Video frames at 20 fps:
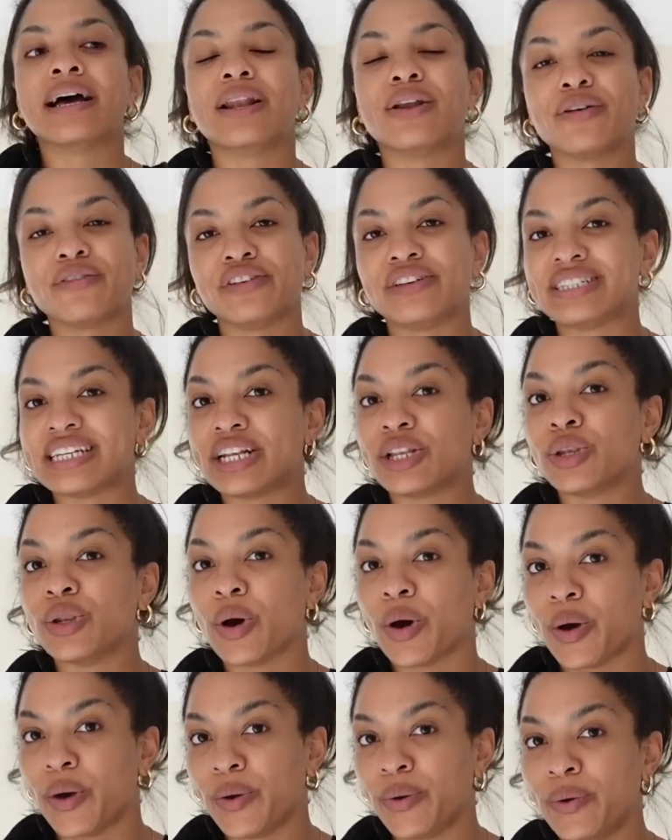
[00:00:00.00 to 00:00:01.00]
A lot of you said
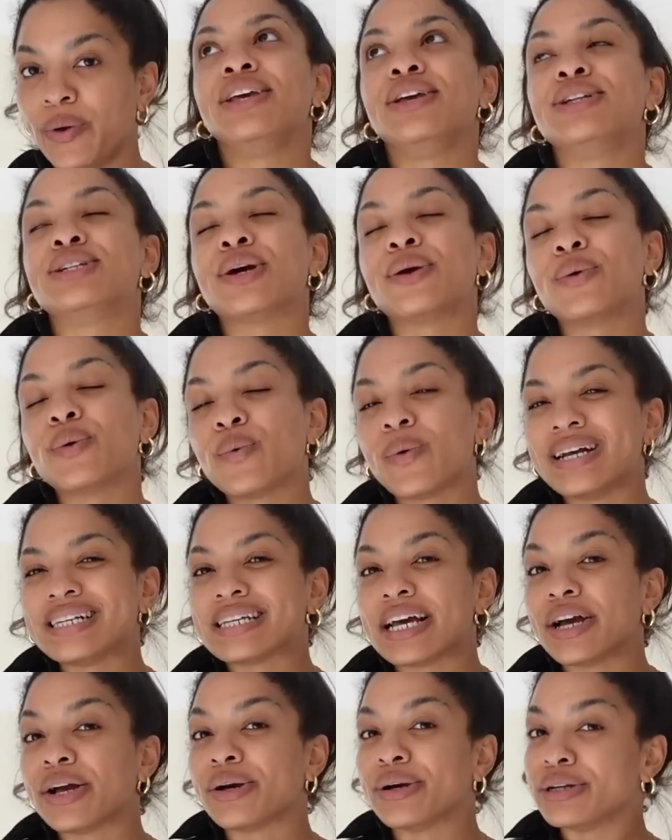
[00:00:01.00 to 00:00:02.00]
no, you don't always
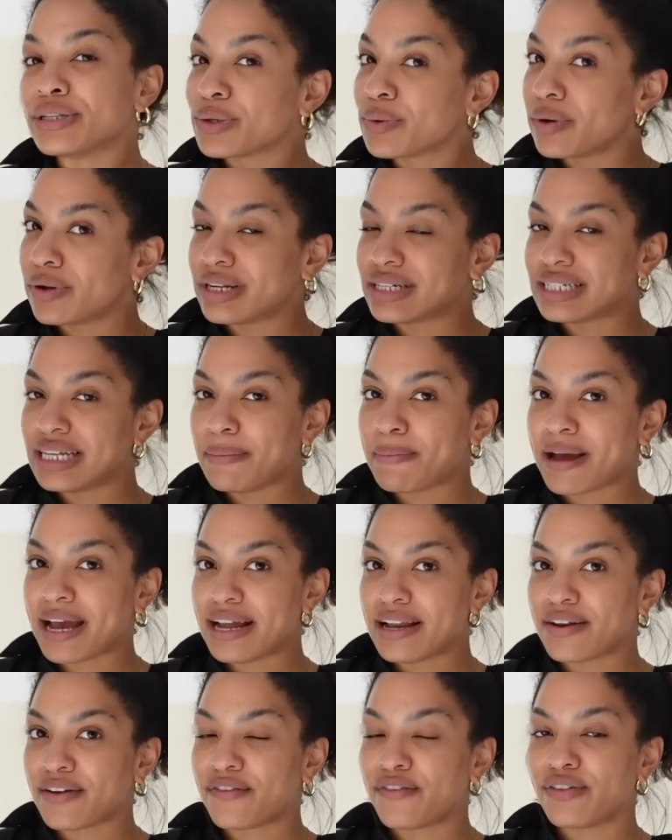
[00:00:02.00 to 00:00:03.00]
get a good quality
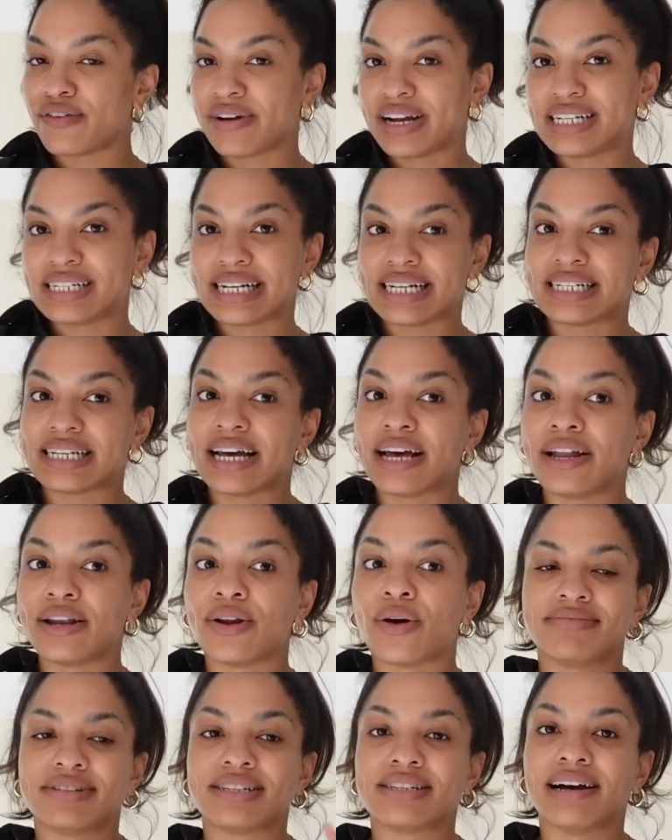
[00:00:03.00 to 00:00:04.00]
paint for the radiator
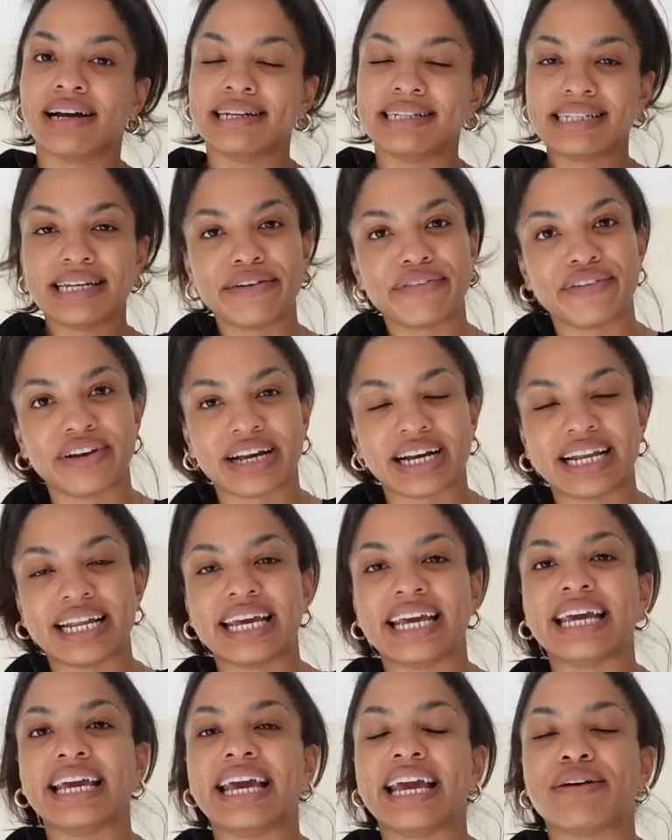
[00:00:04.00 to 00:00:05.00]
and
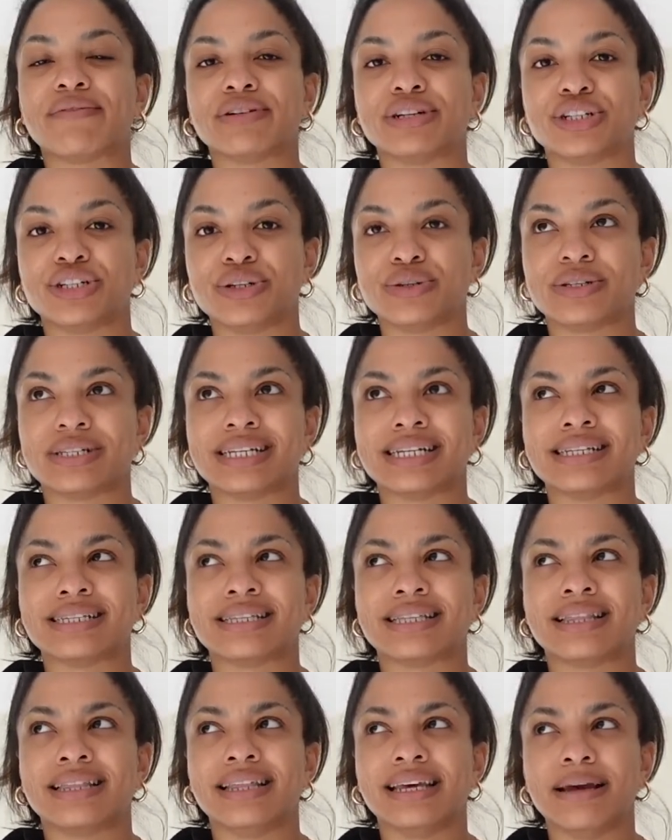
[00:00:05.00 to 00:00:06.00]
scientifically it
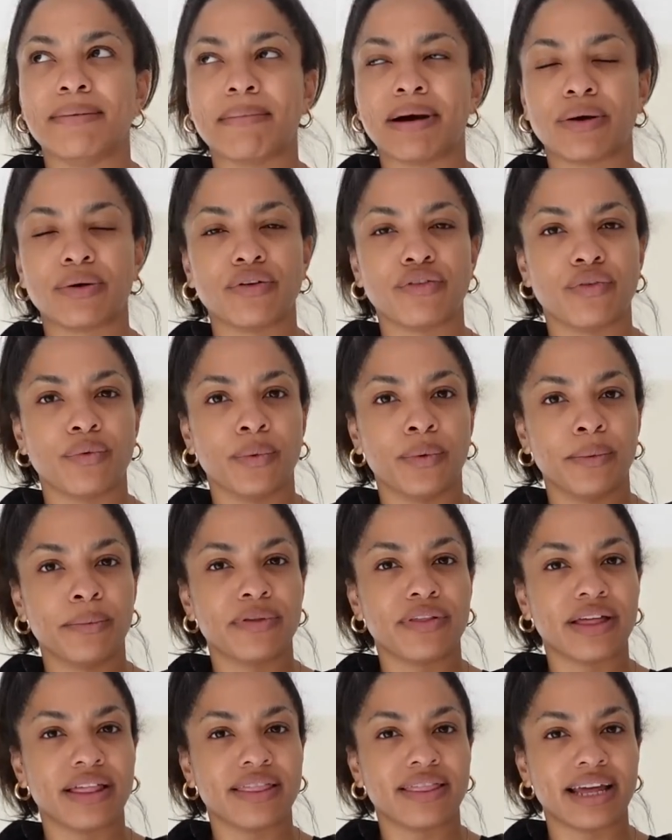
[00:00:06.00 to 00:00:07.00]
reduces the amount of
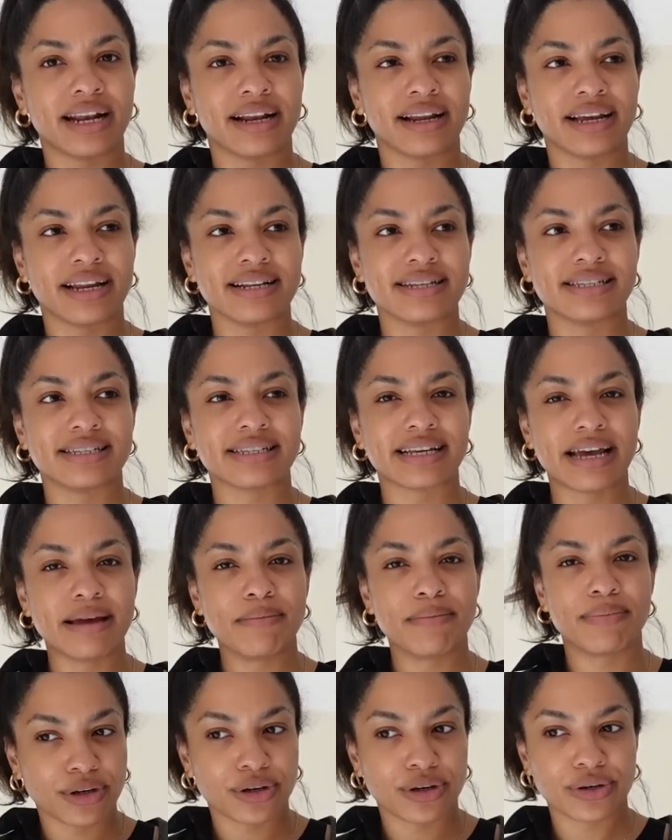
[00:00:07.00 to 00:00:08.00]
warmth that then can
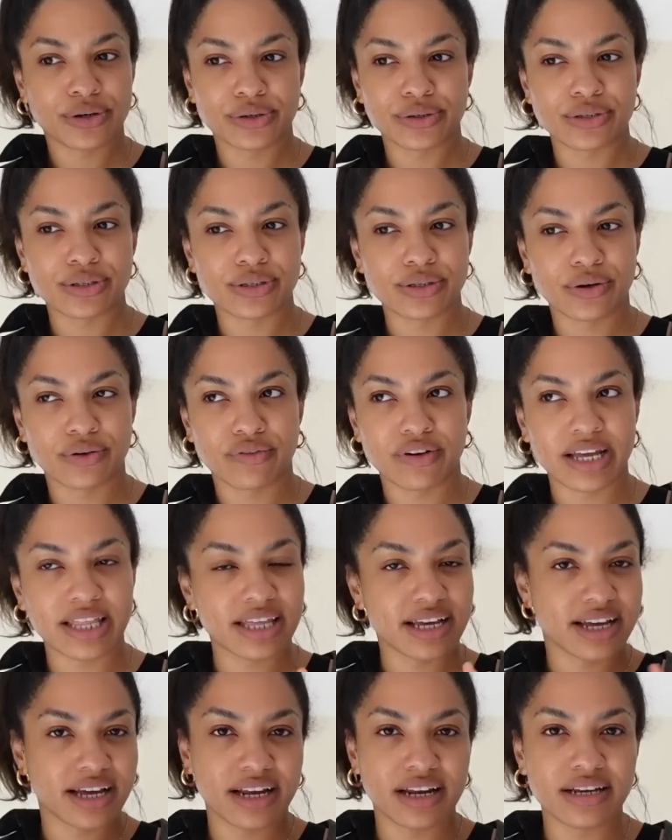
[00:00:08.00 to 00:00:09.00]
escape because of like
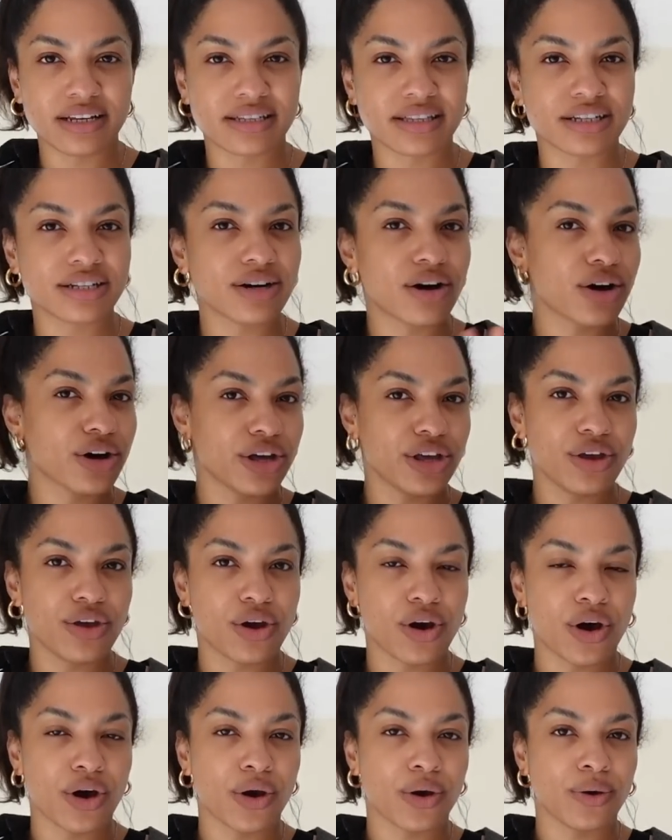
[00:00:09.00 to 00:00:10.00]
the colours. The darker you
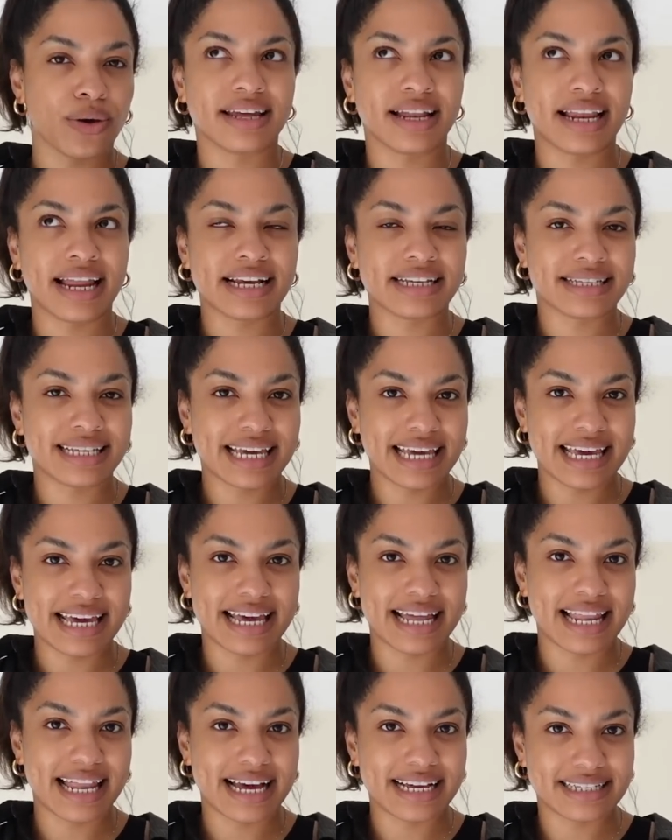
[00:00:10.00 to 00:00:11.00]
go, the less heat
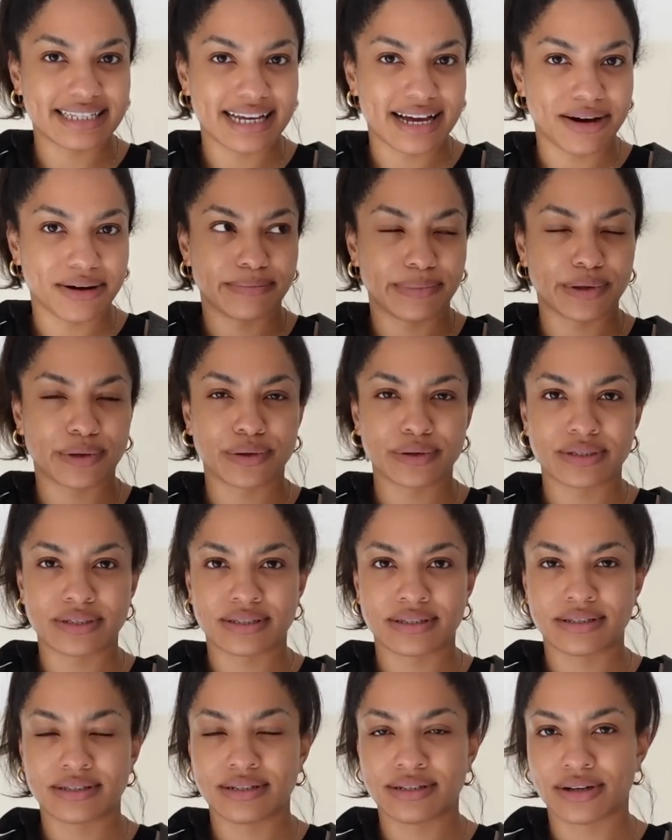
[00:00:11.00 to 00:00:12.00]
it lets out
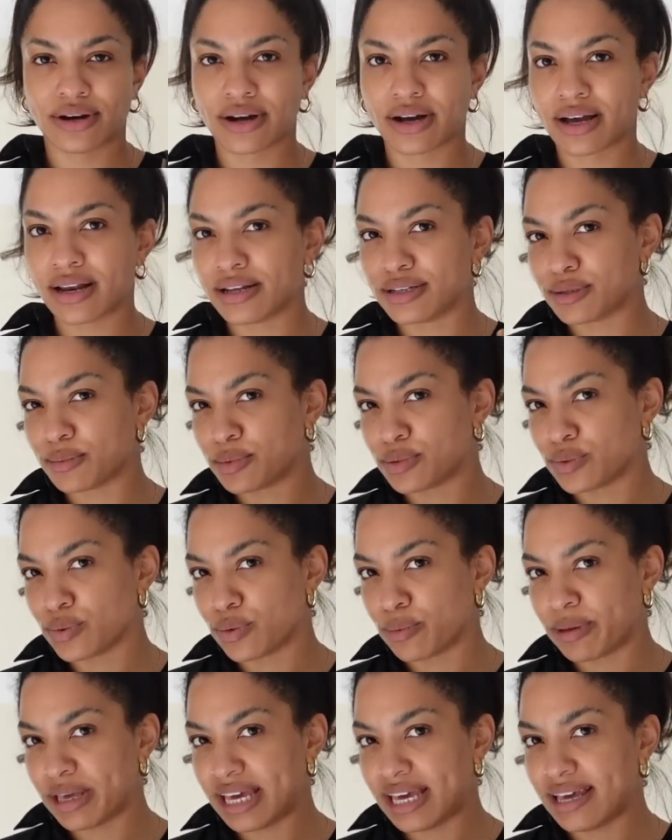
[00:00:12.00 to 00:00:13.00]
because dark colours
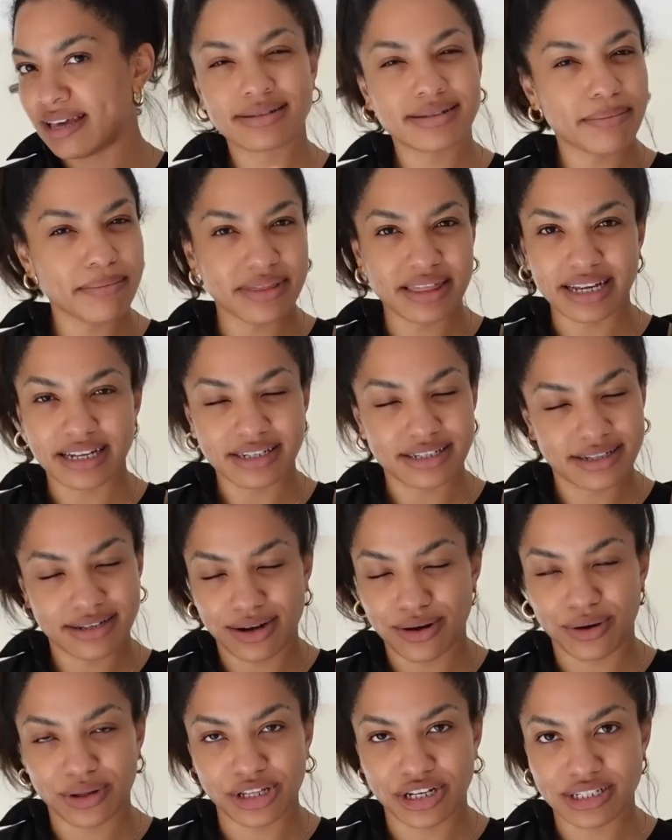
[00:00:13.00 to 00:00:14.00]
absorb heat. Something
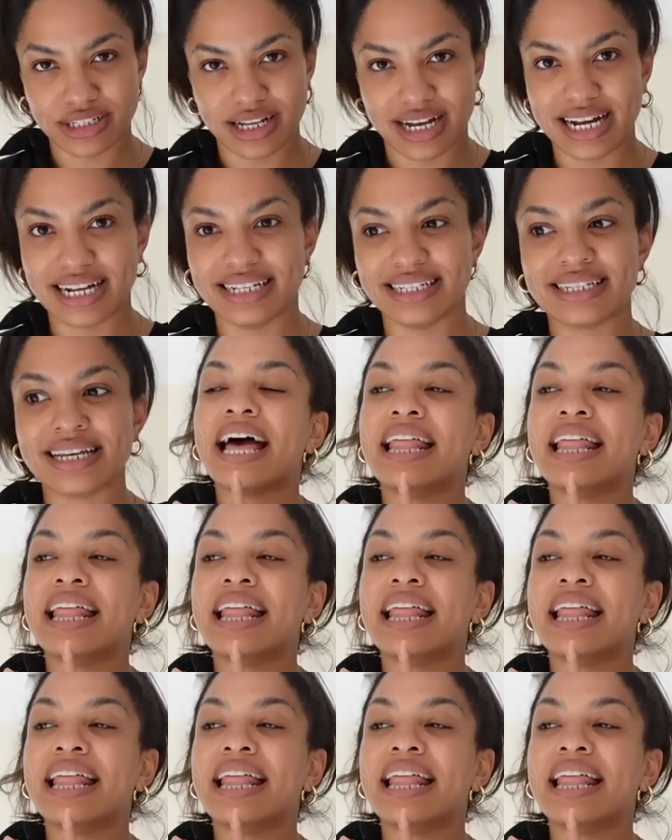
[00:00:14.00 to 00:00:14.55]
along those lines.